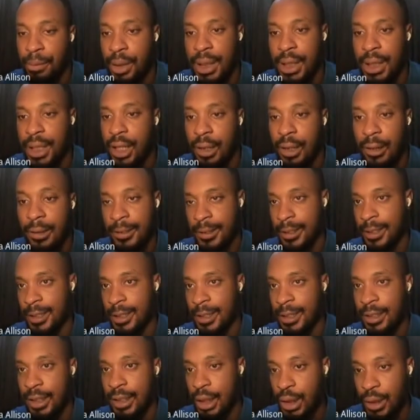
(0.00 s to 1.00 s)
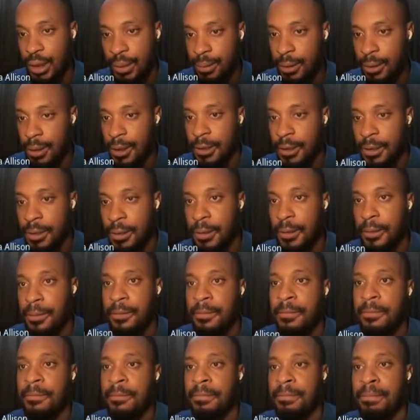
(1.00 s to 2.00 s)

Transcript: legal reasons and some other stuff.